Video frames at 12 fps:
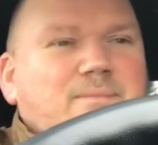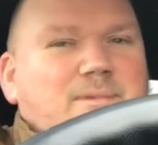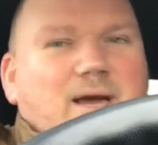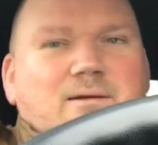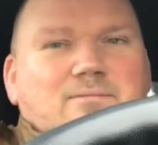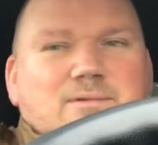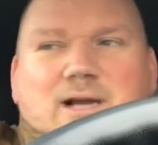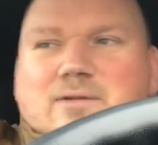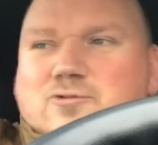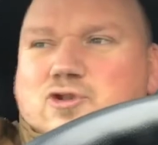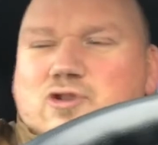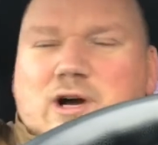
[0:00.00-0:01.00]

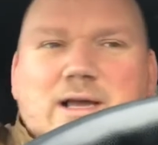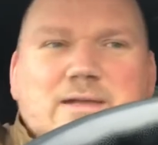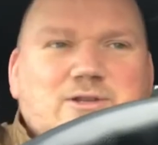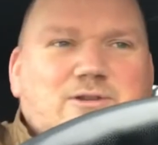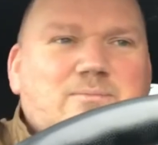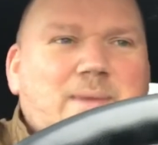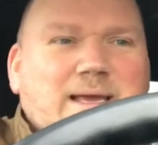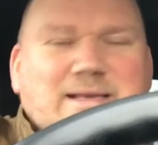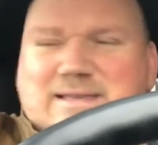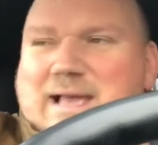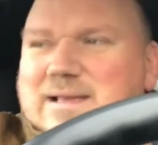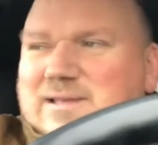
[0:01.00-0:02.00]
Don't try and sort of make
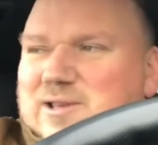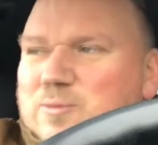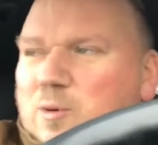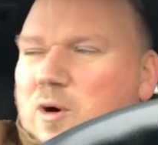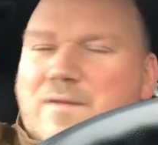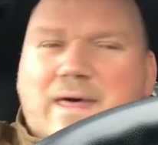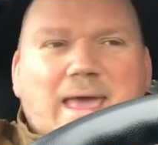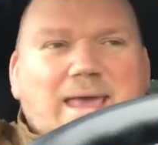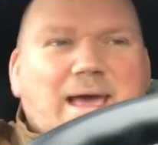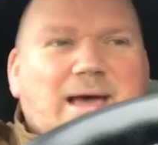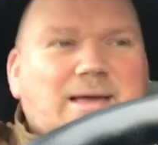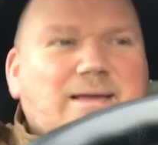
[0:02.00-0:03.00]
sense of what
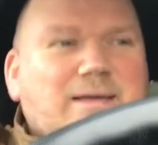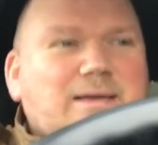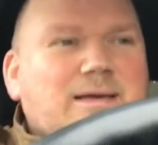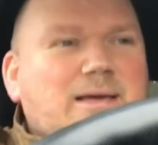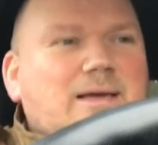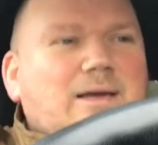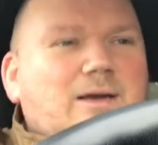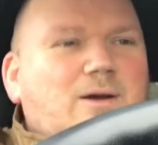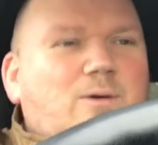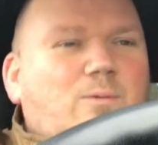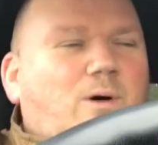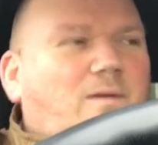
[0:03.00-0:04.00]

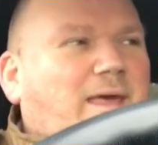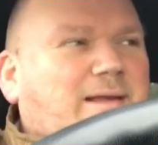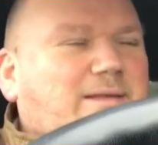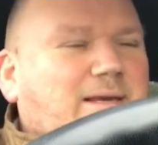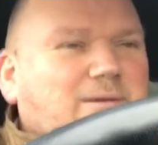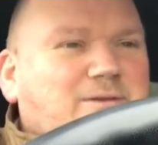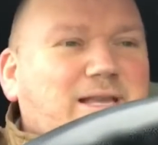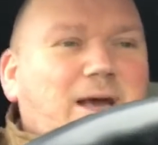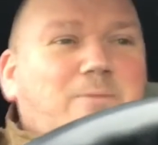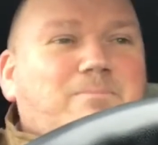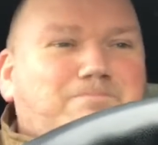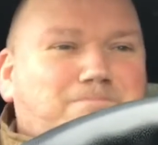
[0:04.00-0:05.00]
they do.
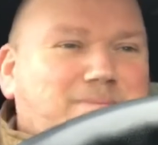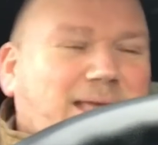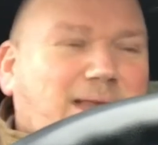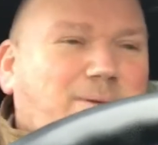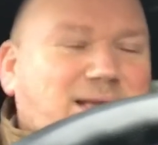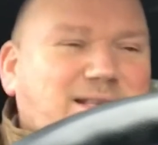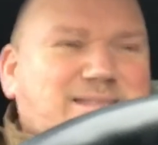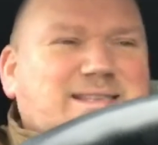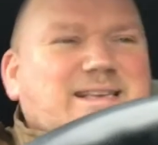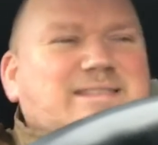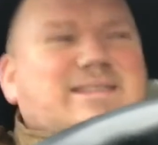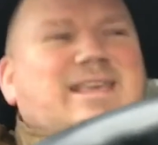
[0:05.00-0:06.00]
So anyway, it's
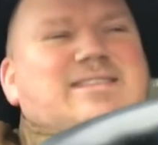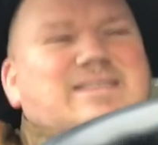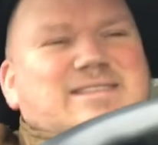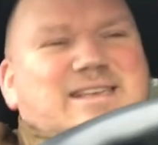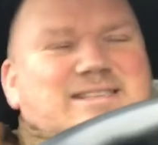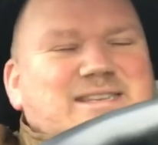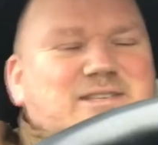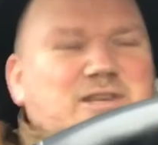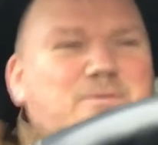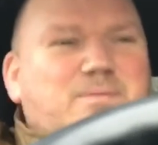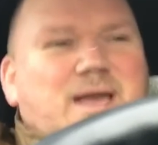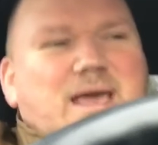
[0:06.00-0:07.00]
a
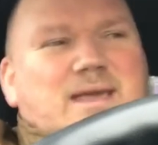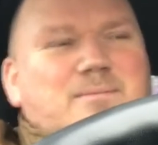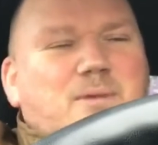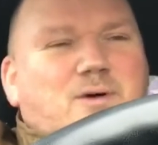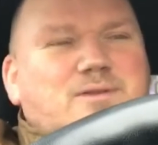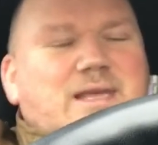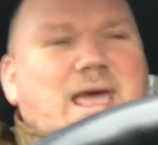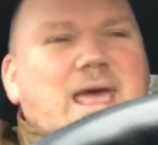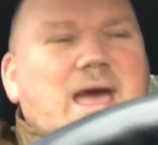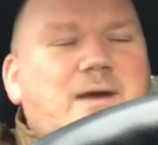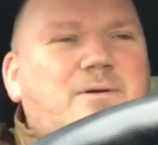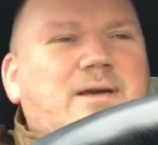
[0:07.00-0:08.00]
62 plate
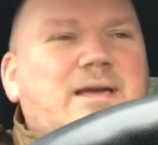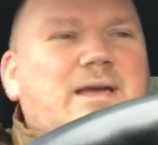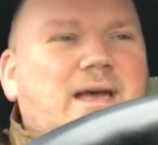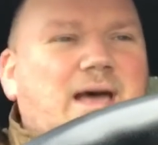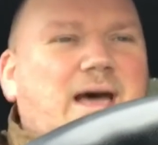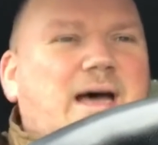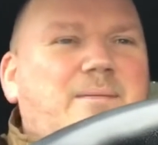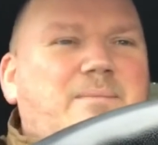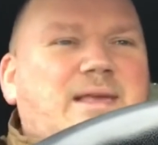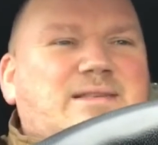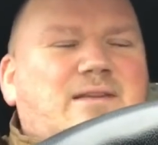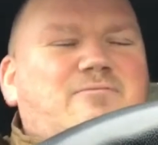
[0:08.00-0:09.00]
Mondeo.
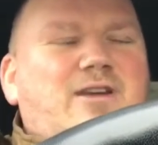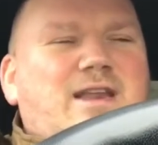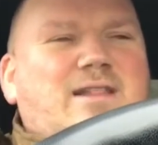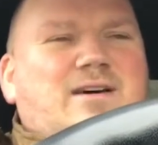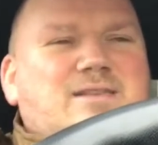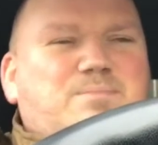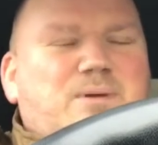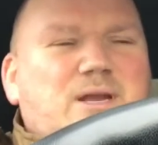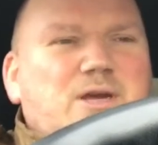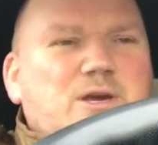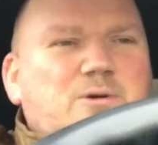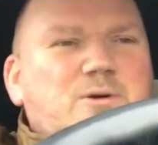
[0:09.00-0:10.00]
It's a really nice
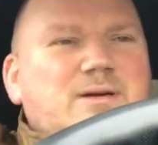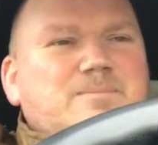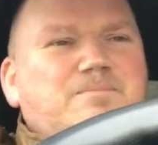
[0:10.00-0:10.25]
blue.